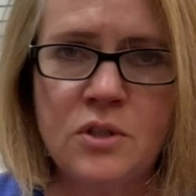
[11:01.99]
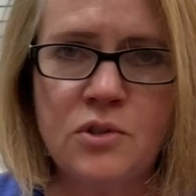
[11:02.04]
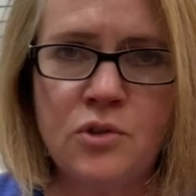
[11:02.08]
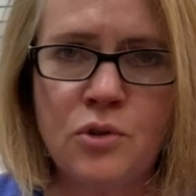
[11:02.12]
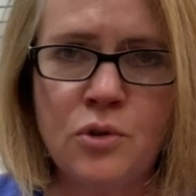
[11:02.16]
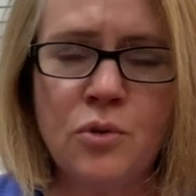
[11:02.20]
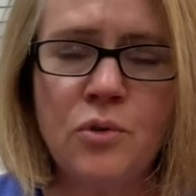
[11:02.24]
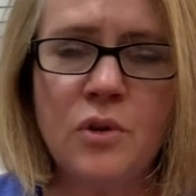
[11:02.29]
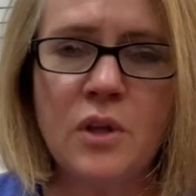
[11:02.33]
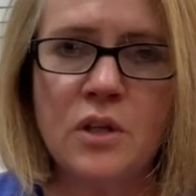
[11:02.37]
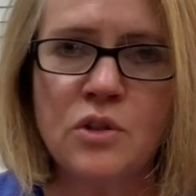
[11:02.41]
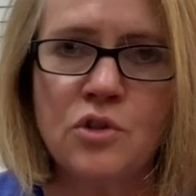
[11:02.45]

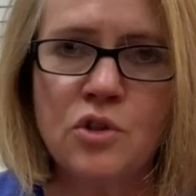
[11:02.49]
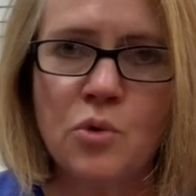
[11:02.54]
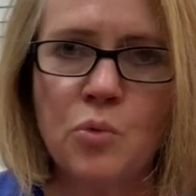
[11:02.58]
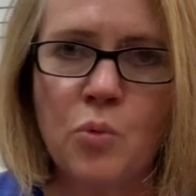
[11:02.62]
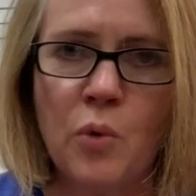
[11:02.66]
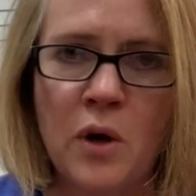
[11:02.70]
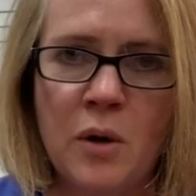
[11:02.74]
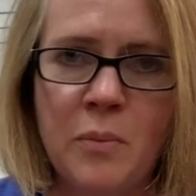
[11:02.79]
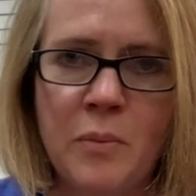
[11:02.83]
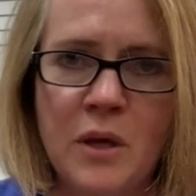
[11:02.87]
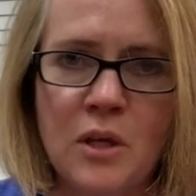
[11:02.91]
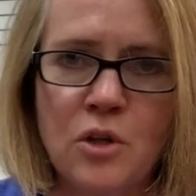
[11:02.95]
do this, you
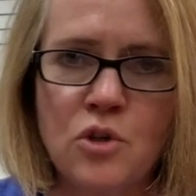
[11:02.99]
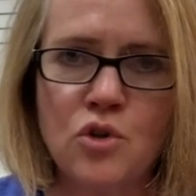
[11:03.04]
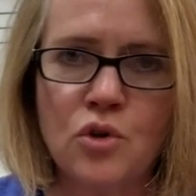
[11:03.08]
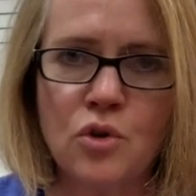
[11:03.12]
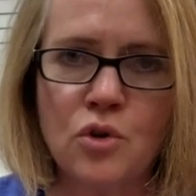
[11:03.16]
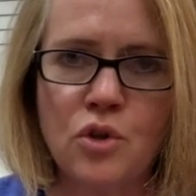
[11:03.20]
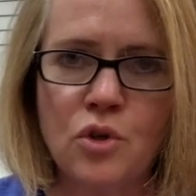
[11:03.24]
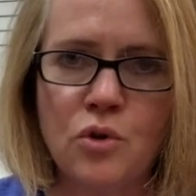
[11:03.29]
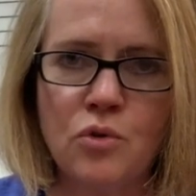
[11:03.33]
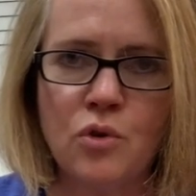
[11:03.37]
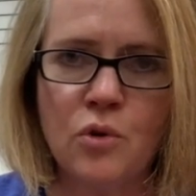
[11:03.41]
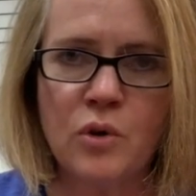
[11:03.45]
want to make sure
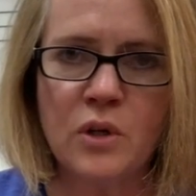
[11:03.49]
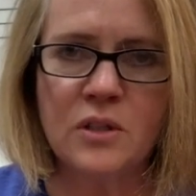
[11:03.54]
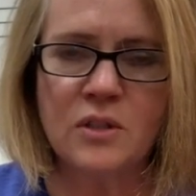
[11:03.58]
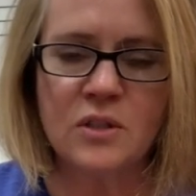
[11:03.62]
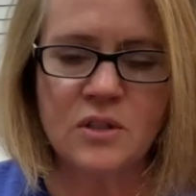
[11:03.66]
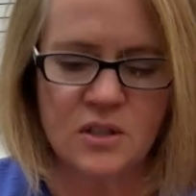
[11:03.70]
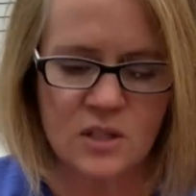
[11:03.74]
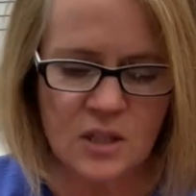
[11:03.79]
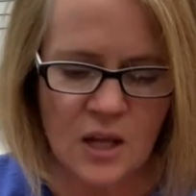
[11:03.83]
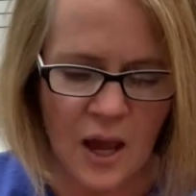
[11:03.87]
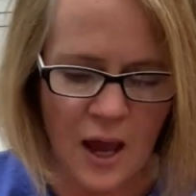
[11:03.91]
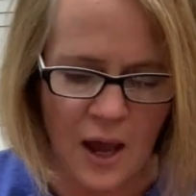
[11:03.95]
you know
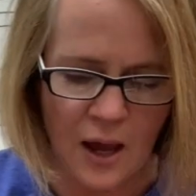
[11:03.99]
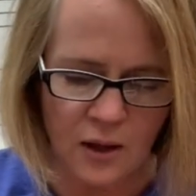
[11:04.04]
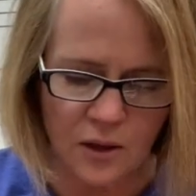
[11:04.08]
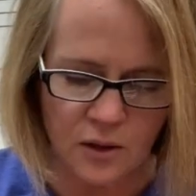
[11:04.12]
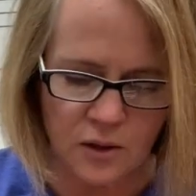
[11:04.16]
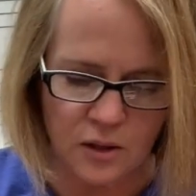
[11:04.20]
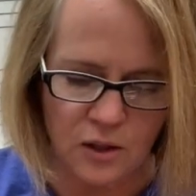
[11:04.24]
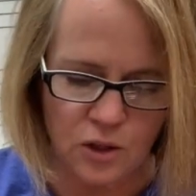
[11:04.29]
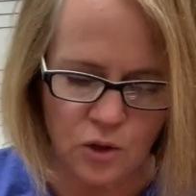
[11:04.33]
exactly,